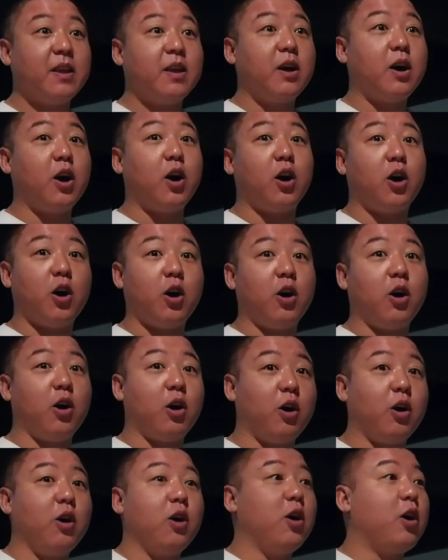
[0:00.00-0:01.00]

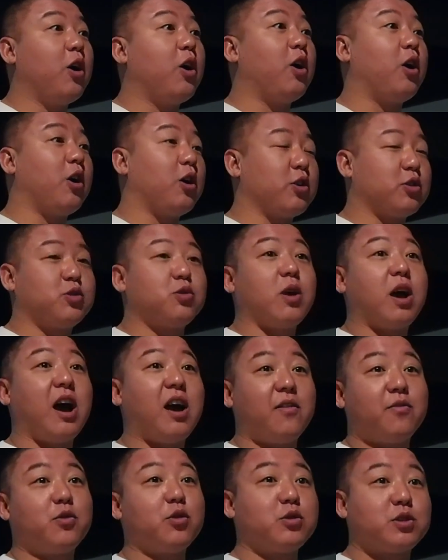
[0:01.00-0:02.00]
or to
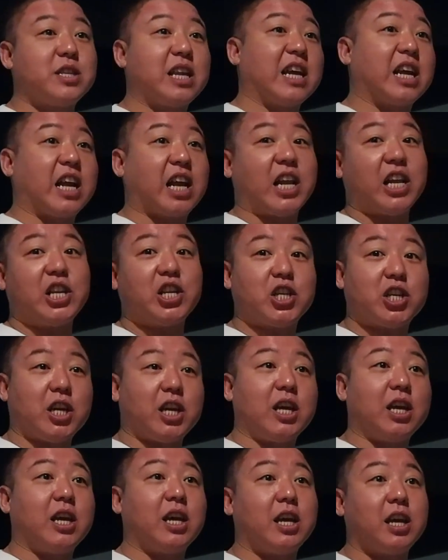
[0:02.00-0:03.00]
have those like
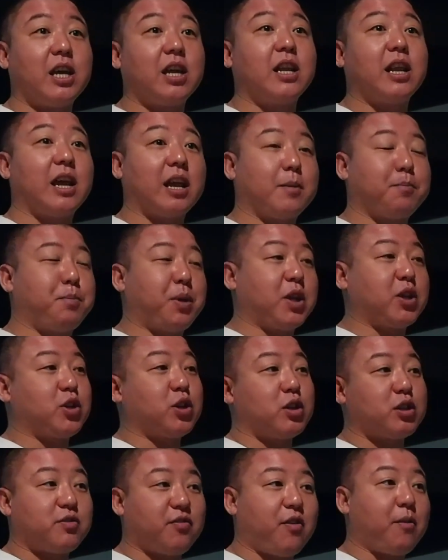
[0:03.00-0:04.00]
cliche like
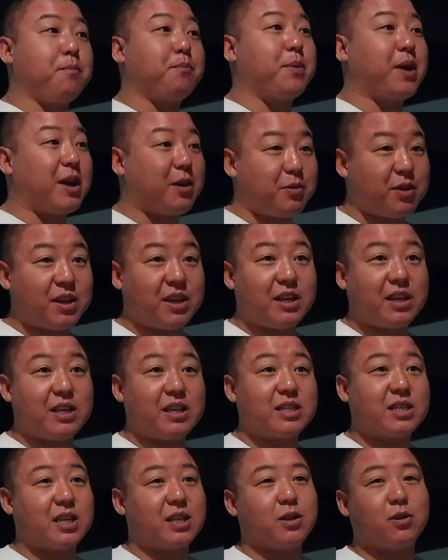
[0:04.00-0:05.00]
pictures from
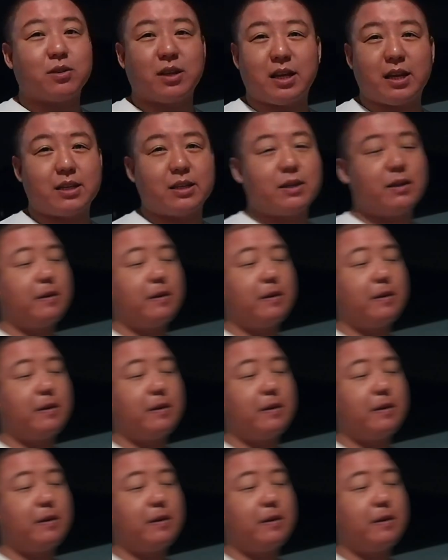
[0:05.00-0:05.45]
Paris and all that.